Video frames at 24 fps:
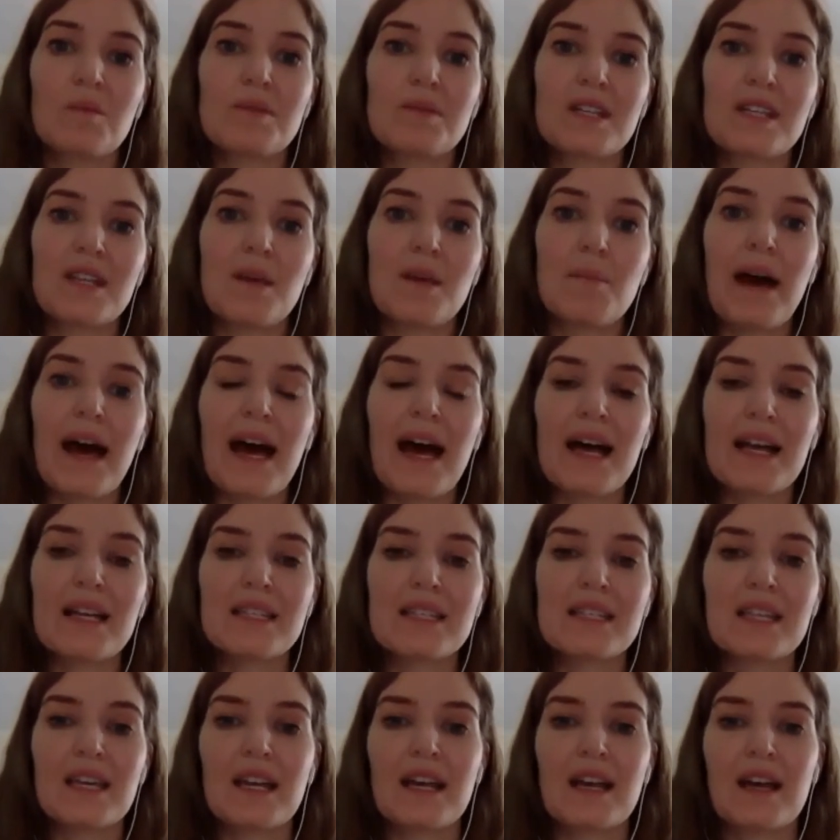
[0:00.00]
in the
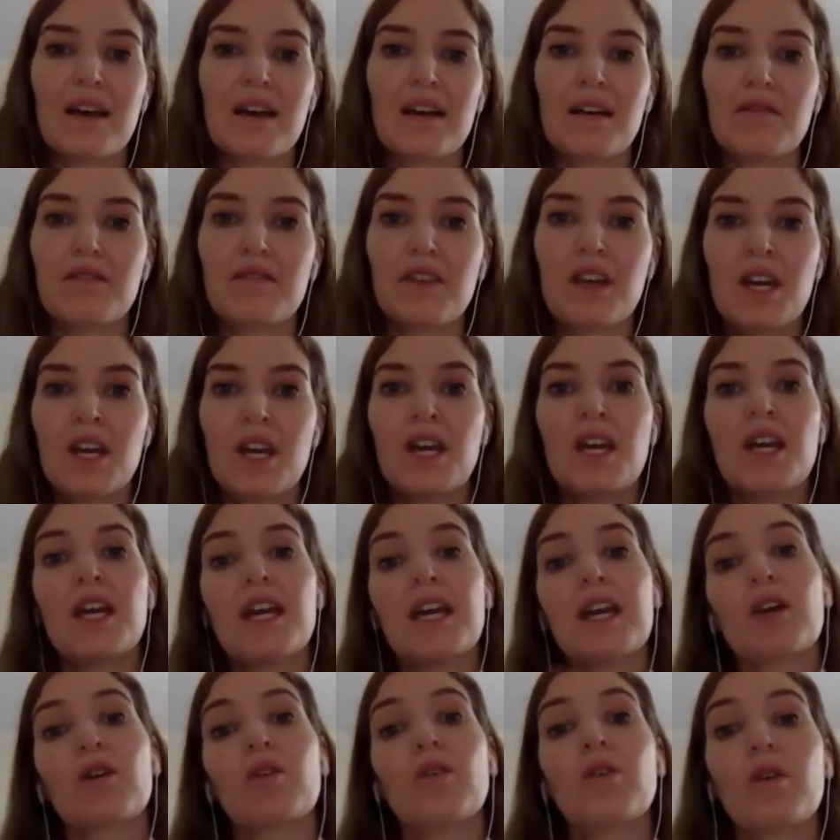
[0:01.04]
past that have
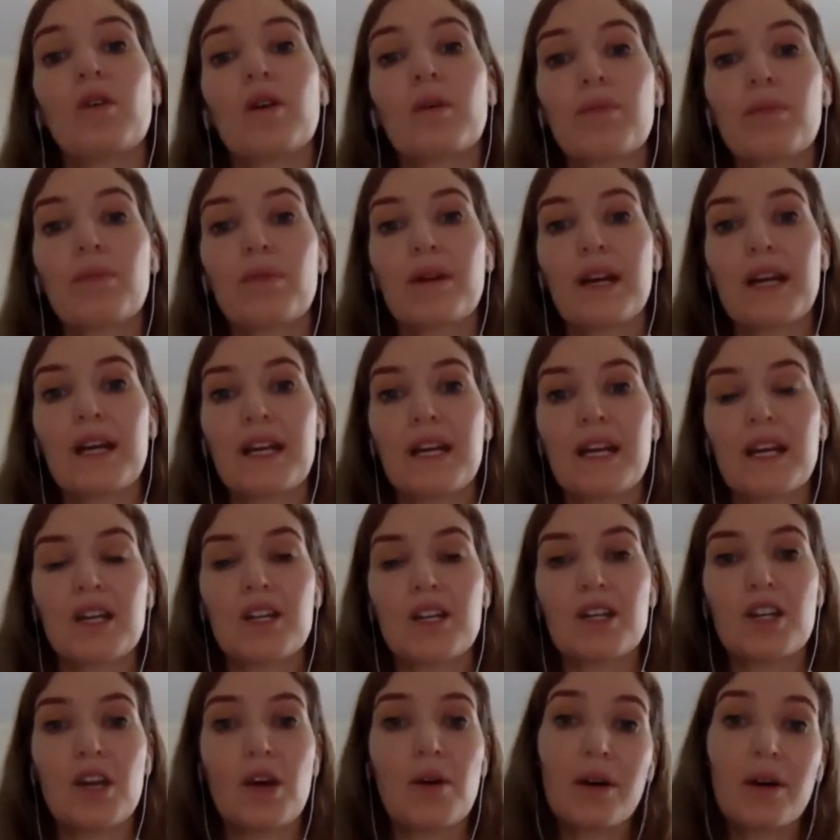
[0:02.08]
incorporated
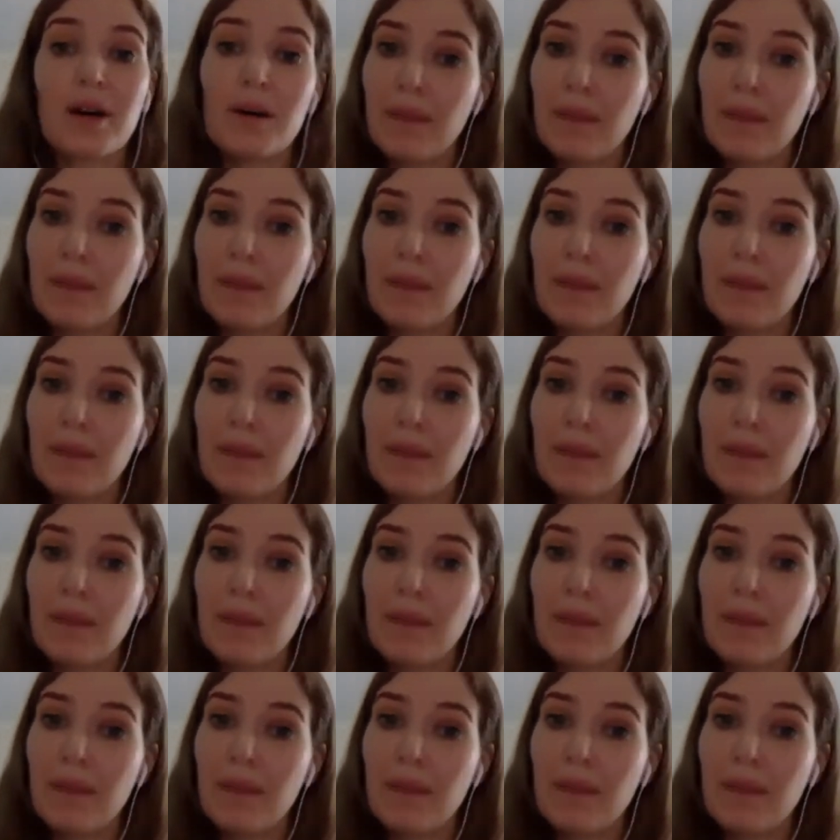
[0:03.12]
yoga,